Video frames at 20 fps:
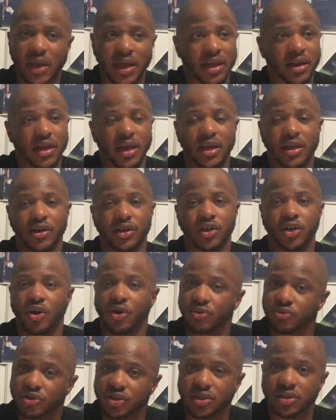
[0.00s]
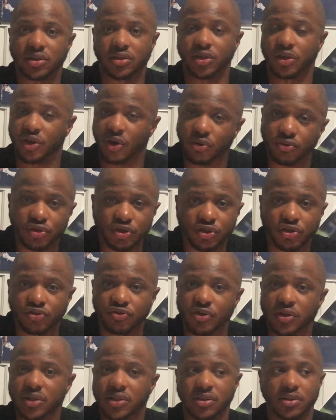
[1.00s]
And the coaches
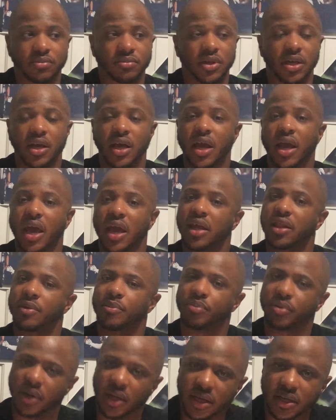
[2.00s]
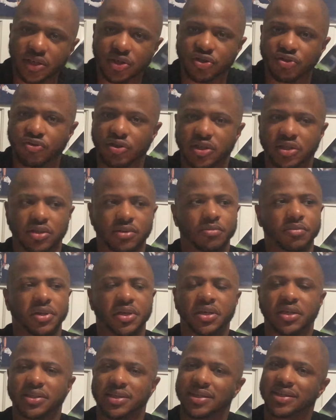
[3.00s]
trust him, and the players trust him
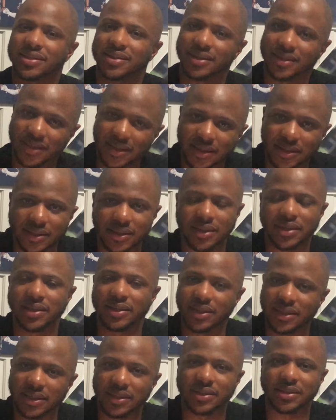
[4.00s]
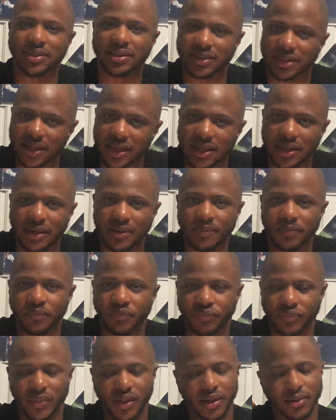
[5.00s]
because he's a leader. He leads the team.
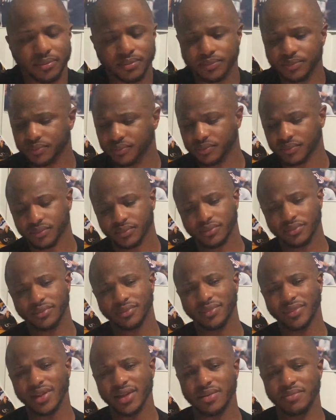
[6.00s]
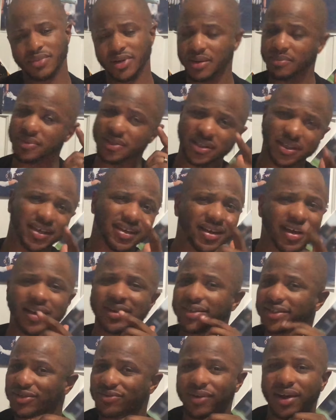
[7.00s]
But I'm going to tell y'all
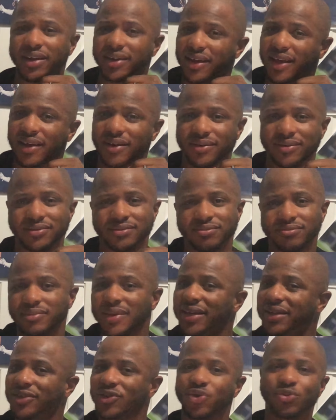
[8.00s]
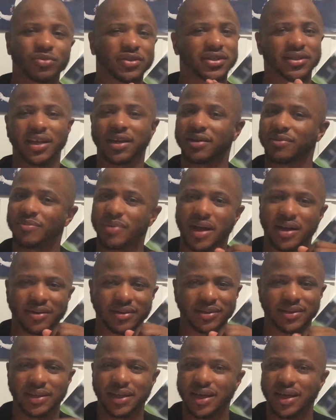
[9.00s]
this right now. Make no mistake about
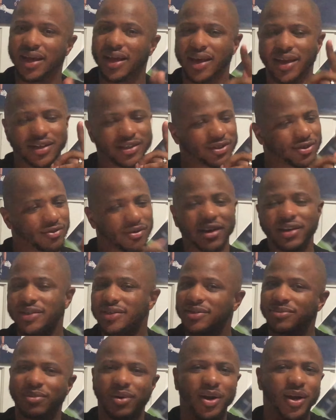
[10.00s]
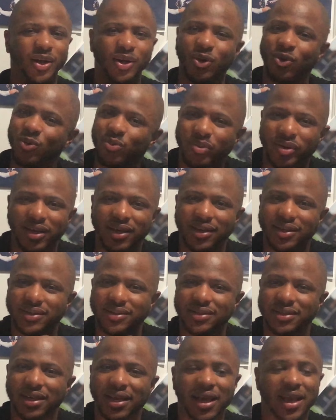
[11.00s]
it. As great as Amari Cooper
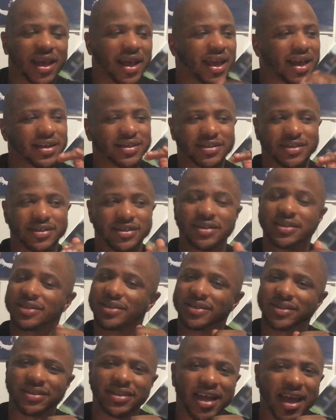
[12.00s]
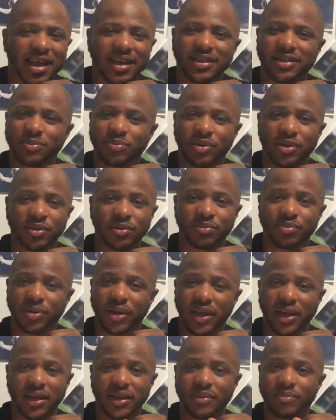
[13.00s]
is, as good as Dak has been
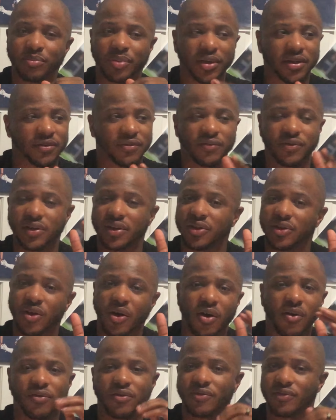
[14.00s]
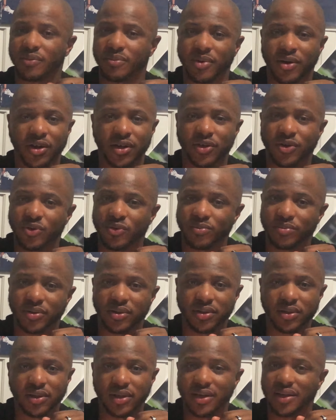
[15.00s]
playing, benefiting off of Amari Cooper,
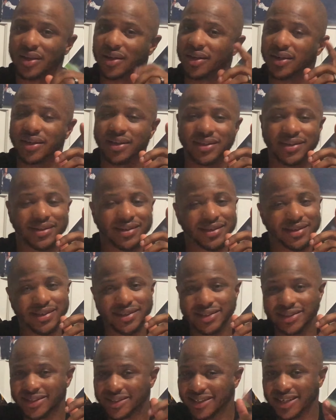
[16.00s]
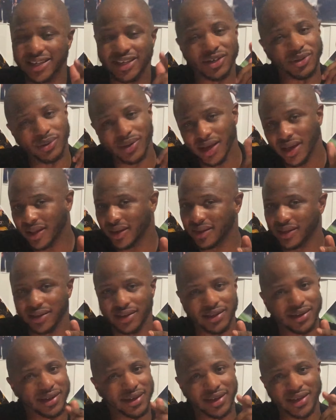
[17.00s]
Ezekiel
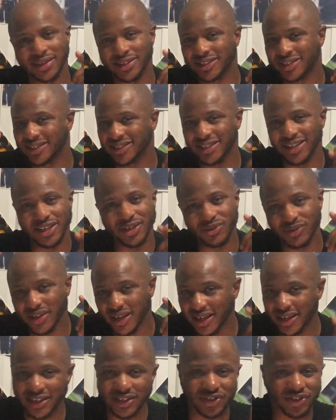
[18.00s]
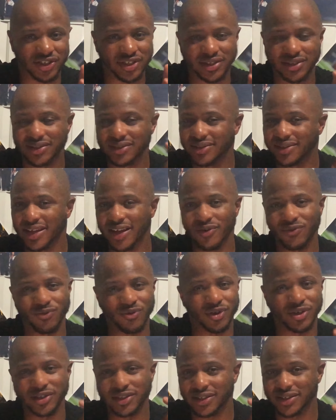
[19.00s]
Elliott is still the engine that
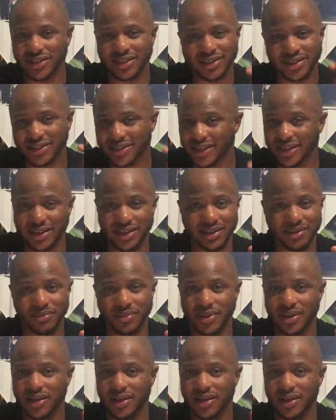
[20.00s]
runs this team.